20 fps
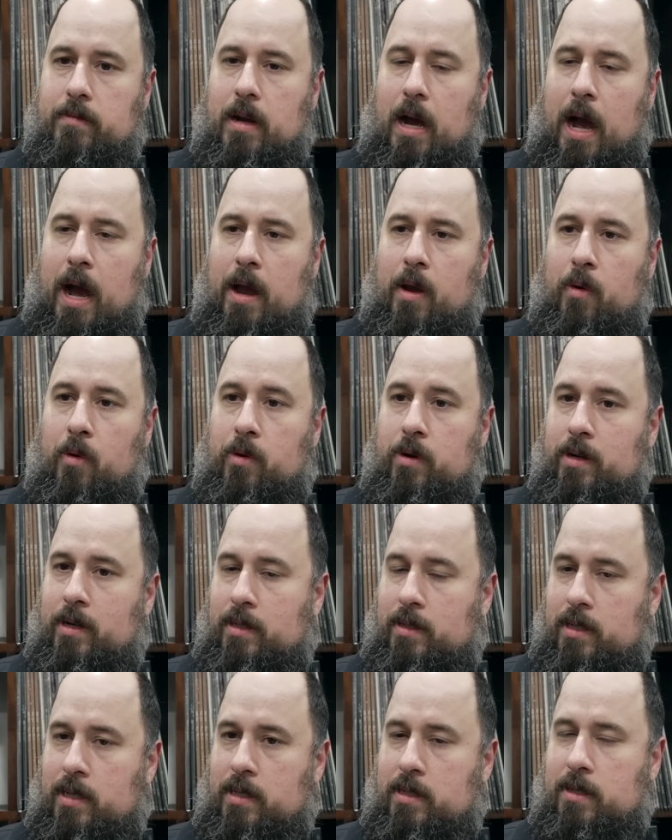I ordered a
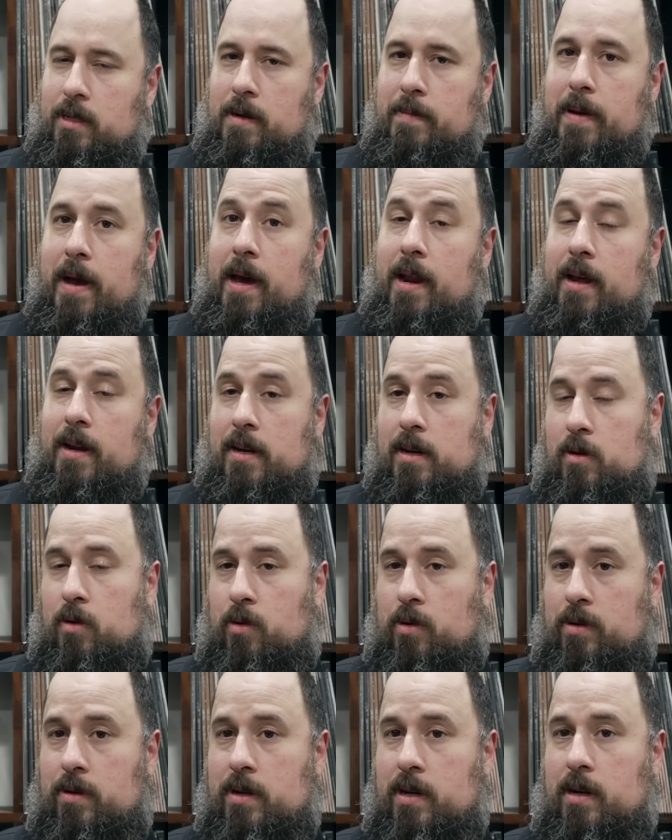decent amount. I didn't
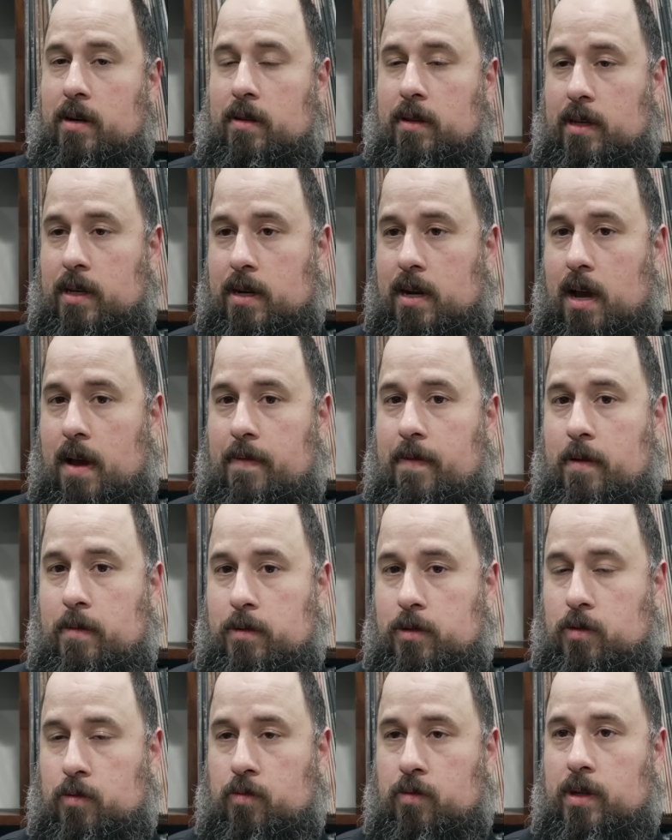order nearly enough. It
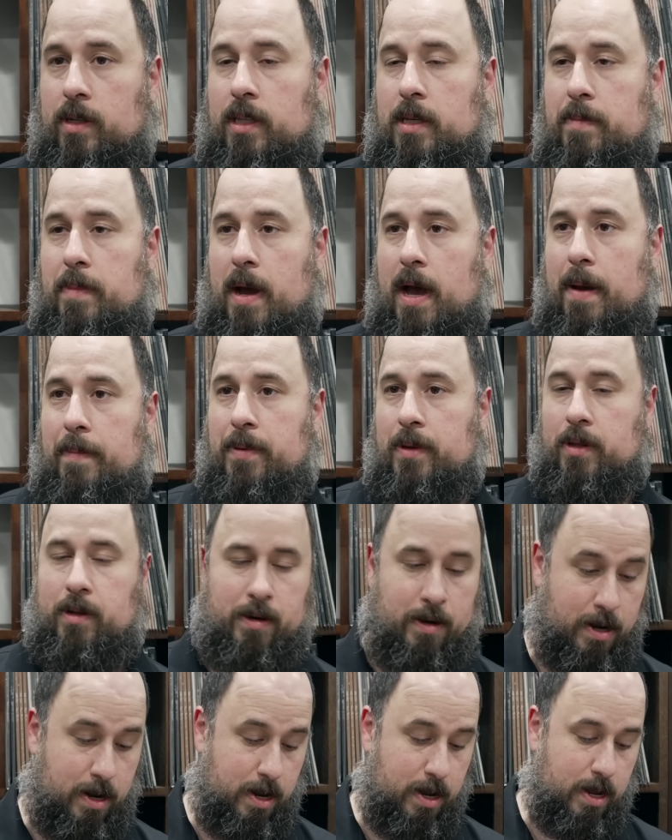was really
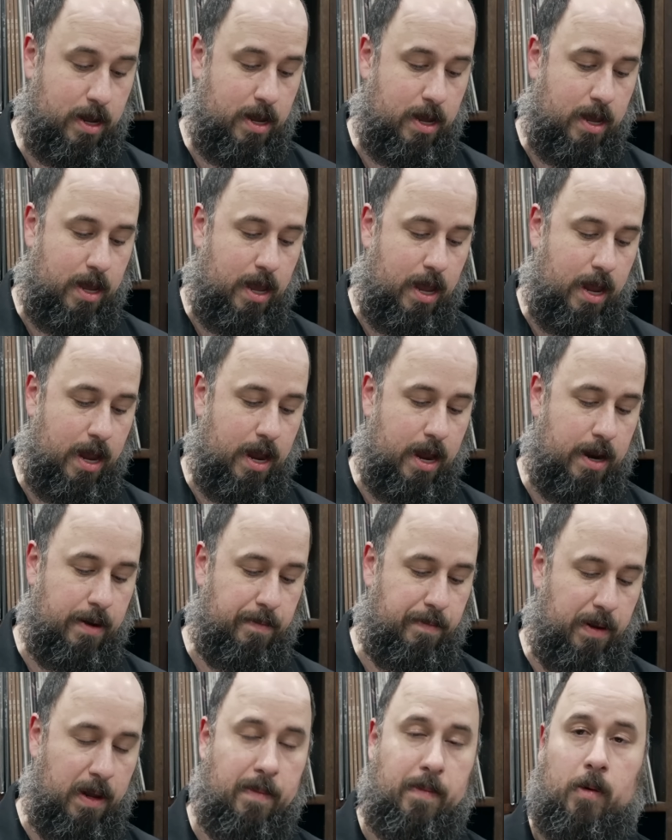popular,
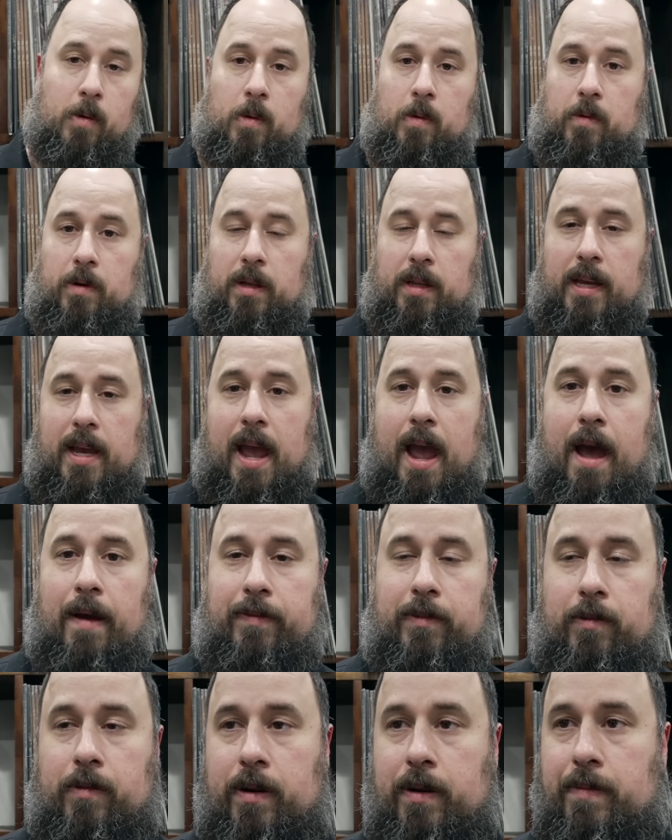and people were really
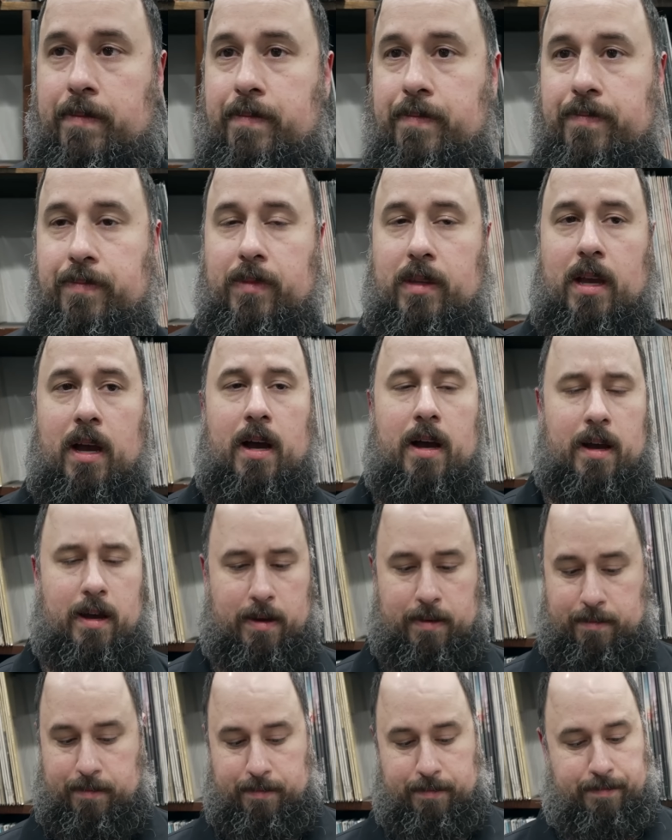after it. Uh,